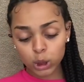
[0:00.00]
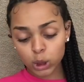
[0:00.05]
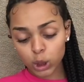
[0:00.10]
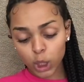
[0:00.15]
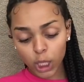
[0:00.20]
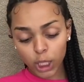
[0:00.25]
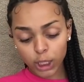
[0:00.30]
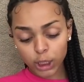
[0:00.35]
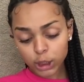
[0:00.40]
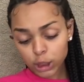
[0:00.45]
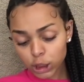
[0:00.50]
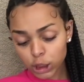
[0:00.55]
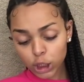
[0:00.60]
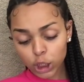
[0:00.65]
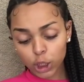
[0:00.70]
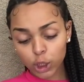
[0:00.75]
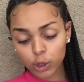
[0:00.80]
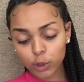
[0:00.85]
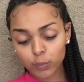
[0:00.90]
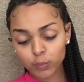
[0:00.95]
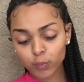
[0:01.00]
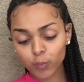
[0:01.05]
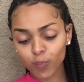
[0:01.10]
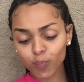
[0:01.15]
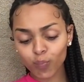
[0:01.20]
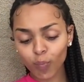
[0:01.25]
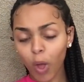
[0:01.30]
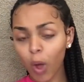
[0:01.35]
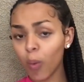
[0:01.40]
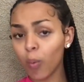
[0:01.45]
so I can see
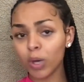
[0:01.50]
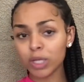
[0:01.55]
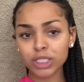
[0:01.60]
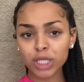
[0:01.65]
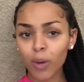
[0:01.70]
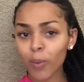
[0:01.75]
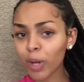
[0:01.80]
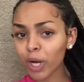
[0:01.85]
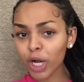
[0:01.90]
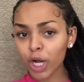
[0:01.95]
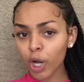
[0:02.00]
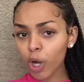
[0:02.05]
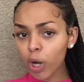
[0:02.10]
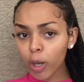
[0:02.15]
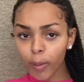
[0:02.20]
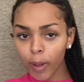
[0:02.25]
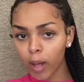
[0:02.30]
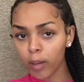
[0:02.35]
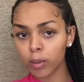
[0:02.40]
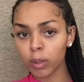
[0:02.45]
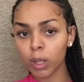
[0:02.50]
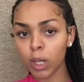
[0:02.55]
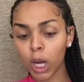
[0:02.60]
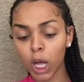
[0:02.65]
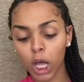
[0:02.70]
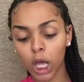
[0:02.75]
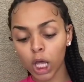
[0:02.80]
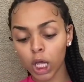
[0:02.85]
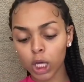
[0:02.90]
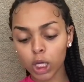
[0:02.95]
what y'all want to know about me.
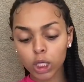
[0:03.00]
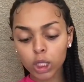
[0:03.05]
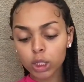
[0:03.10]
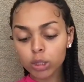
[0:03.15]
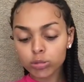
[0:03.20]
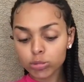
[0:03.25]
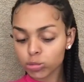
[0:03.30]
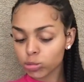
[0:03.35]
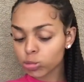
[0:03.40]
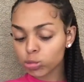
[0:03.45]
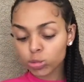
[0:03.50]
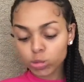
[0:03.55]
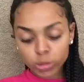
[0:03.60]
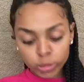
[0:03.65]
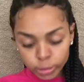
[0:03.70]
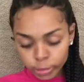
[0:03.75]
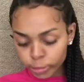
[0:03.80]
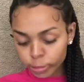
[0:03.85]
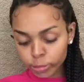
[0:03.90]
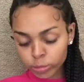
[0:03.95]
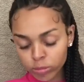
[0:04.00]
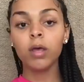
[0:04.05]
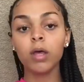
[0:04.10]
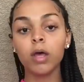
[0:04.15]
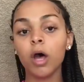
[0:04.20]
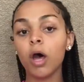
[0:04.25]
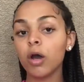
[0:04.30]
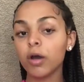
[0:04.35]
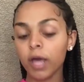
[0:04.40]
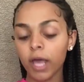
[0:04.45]
Like,
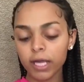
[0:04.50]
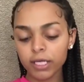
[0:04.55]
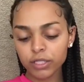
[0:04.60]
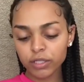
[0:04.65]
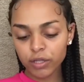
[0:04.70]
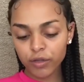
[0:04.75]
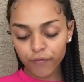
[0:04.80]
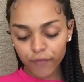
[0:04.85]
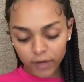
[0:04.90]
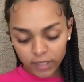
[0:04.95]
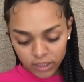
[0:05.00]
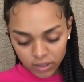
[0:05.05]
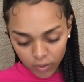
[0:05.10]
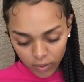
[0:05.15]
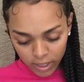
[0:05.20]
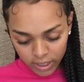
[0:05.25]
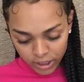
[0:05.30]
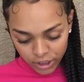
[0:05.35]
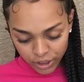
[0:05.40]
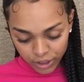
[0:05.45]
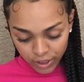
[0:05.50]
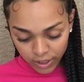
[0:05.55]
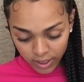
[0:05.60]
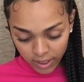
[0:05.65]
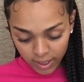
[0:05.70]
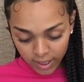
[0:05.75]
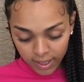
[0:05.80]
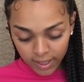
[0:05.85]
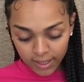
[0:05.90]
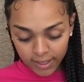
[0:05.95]
okay, so the first question
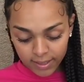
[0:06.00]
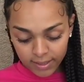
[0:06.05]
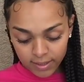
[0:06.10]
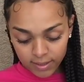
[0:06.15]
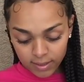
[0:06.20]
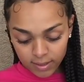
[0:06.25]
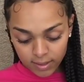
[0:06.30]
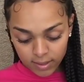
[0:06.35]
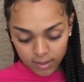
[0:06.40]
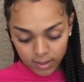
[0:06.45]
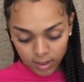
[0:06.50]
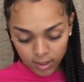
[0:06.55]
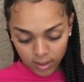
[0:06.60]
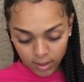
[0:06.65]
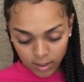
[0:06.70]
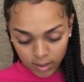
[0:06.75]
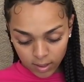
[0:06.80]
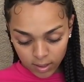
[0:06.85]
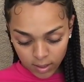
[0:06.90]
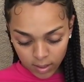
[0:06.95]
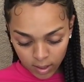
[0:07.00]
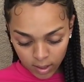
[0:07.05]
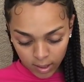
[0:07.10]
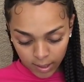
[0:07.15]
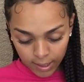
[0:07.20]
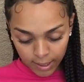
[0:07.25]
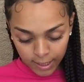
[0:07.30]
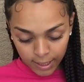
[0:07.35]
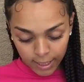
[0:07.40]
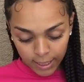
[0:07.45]
is,
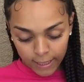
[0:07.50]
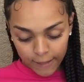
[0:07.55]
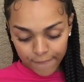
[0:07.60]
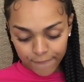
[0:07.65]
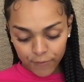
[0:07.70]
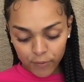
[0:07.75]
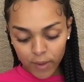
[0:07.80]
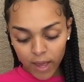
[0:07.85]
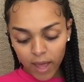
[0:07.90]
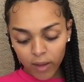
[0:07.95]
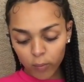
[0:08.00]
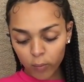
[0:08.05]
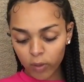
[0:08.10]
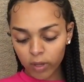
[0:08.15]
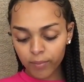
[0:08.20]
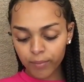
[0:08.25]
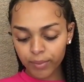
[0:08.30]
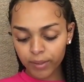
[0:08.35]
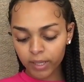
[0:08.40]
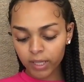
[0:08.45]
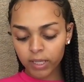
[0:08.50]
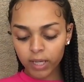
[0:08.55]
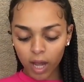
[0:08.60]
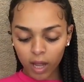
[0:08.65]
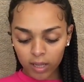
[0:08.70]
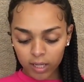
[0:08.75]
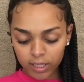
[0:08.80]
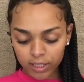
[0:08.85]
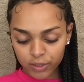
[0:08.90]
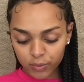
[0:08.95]
if you had $1 billion,
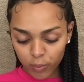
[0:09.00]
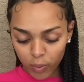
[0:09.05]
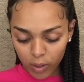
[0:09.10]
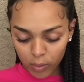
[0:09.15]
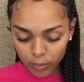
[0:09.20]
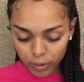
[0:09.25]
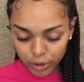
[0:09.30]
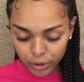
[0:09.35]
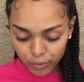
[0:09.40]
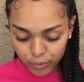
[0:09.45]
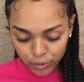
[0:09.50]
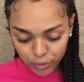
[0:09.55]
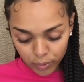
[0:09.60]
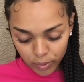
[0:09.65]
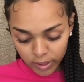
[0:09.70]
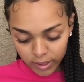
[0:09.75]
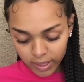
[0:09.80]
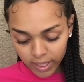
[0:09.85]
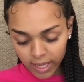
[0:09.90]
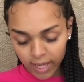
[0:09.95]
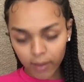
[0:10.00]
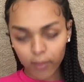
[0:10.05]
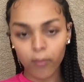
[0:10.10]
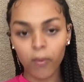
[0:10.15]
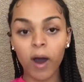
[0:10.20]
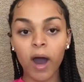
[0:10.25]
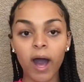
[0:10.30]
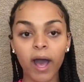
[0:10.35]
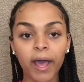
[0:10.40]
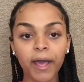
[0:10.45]
what would you do with it
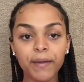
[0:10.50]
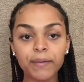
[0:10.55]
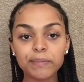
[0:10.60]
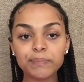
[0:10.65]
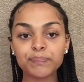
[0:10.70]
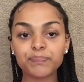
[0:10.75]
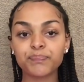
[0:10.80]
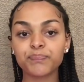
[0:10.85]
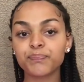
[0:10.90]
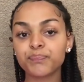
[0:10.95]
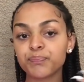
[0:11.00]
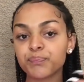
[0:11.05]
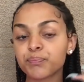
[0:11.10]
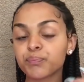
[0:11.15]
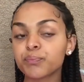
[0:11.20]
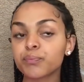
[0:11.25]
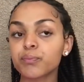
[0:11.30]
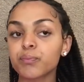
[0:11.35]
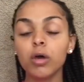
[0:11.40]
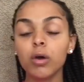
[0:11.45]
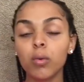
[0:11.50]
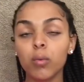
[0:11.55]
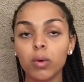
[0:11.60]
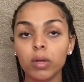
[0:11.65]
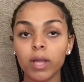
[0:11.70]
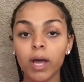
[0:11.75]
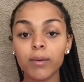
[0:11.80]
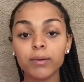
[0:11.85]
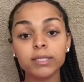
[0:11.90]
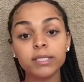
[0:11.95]
and why?
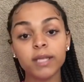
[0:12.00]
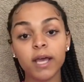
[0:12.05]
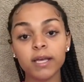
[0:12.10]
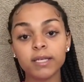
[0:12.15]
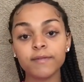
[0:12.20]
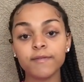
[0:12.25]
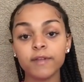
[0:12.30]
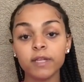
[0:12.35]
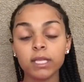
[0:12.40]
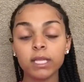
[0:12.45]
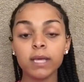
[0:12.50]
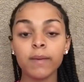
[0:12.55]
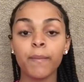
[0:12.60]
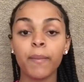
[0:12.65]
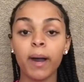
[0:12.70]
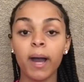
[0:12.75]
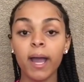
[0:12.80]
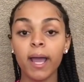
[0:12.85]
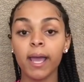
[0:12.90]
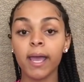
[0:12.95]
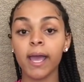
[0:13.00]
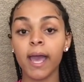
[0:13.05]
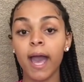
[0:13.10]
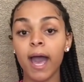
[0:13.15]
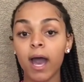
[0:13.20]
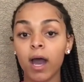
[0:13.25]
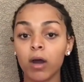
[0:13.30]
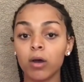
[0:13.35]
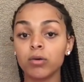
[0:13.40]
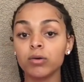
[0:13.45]
Well, I would definitely buy a
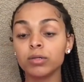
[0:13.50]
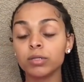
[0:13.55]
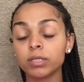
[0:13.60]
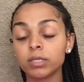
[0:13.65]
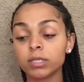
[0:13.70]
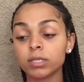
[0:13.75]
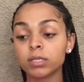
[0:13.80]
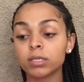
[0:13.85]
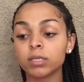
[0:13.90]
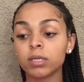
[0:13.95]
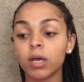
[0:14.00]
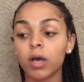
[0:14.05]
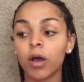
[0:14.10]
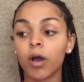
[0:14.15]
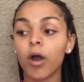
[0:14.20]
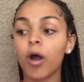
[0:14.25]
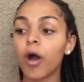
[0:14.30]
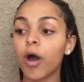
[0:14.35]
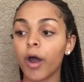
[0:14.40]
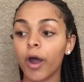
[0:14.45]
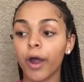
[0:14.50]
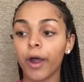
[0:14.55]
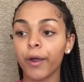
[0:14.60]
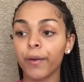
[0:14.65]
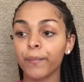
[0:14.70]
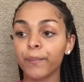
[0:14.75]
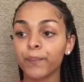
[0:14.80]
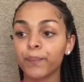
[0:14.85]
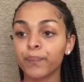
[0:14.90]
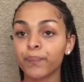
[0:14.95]
house, a
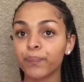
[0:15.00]
car,